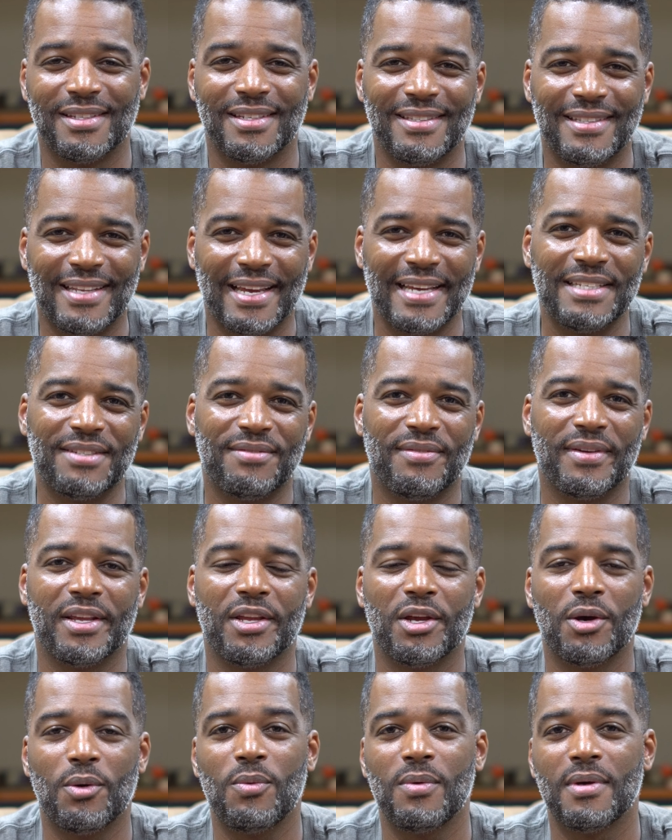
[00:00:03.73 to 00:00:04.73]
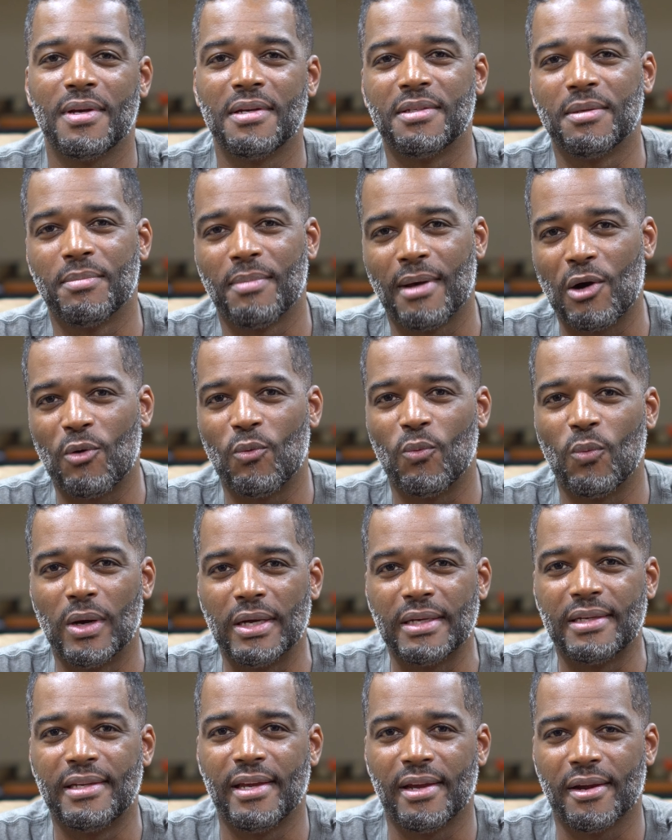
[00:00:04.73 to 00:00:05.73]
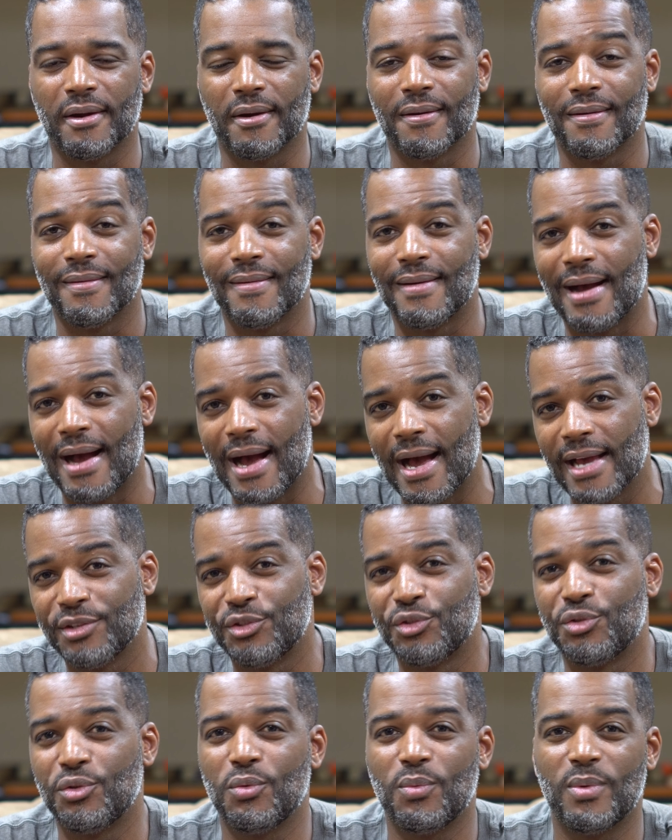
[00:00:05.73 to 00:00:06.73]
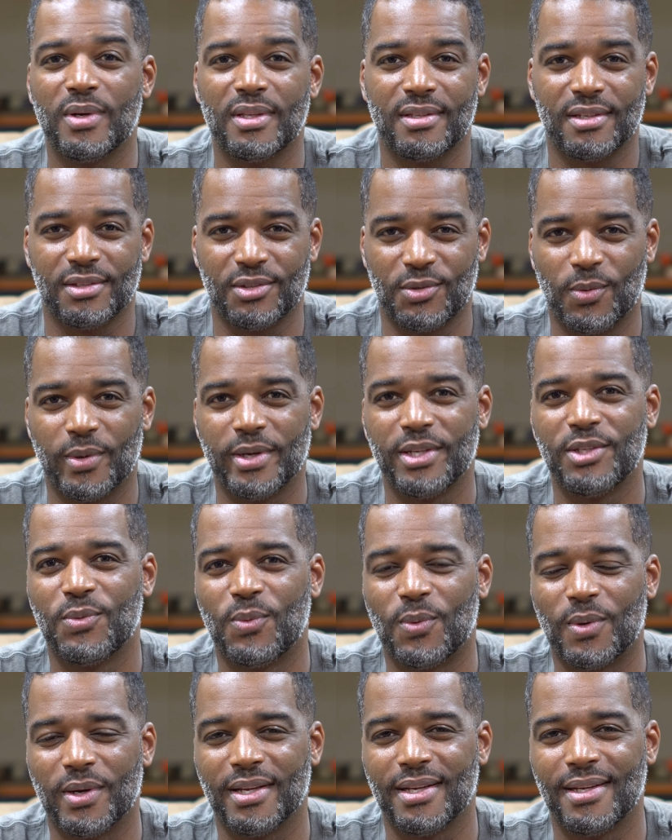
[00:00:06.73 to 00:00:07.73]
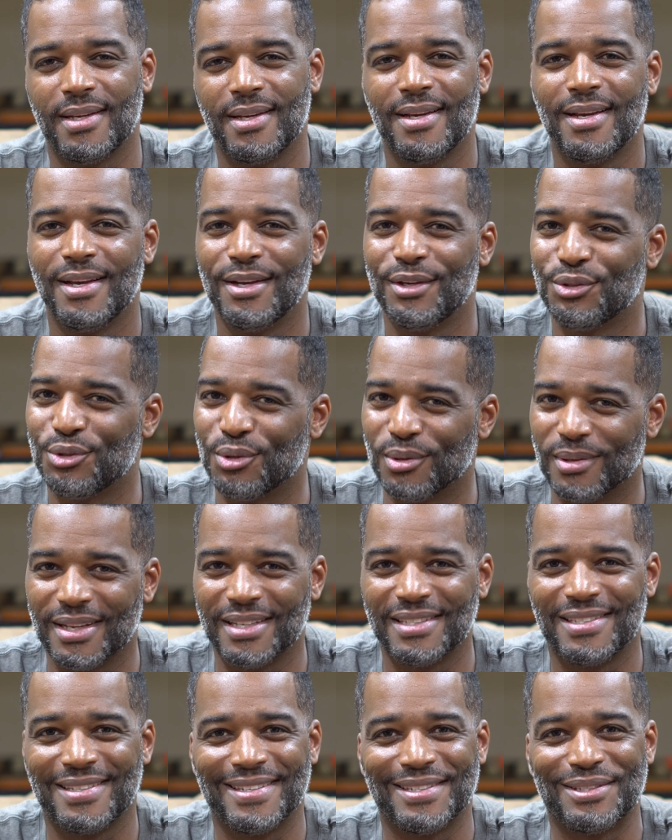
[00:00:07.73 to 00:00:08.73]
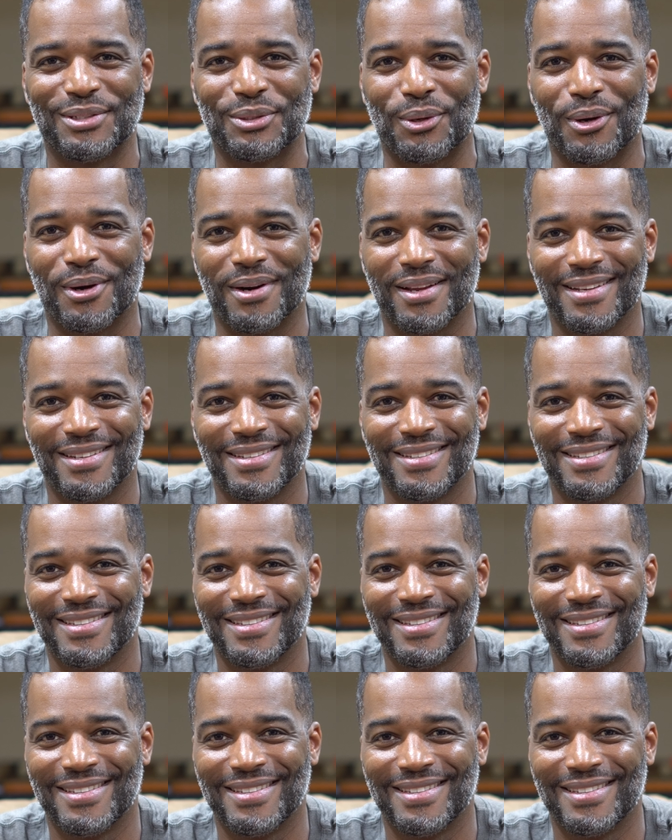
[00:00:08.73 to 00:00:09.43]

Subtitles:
Today's video is about what gear I shoot with in 2020. So let's get started.